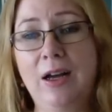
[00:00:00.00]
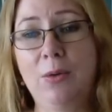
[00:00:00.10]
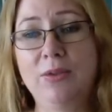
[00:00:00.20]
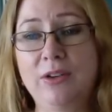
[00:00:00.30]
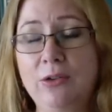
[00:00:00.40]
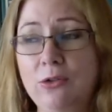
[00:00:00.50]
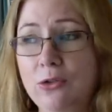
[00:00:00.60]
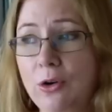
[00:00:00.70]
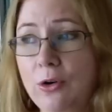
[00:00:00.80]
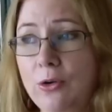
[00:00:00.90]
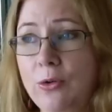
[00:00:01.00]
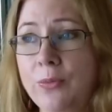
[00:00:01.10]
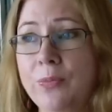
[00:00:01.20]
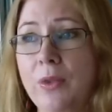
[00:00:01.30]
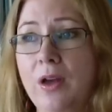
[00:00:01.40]
was in control.
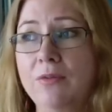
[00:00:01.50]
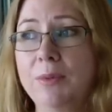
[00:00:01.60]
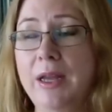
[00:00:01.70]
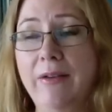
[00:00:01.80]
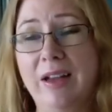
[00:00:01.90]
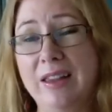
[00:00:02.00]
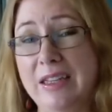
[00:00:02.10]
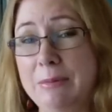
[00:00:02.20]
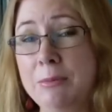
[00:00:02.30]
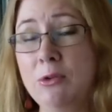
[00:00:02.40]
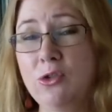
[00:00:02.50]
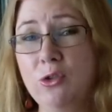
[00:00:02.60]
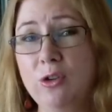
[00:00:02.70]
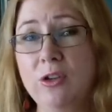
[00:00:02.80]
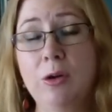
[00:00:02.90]
I've been having a little bit more
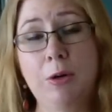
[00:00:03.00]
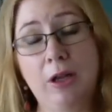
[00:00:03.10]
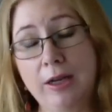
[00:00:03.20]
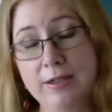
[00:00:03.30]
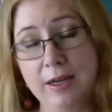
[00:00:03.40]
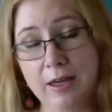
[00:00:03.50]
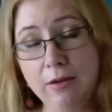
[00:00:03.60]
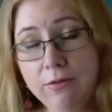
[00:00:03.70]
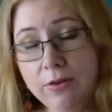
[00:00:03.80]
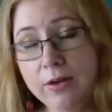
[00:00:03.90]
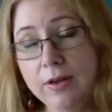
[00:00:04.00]
sugar than I would like to have,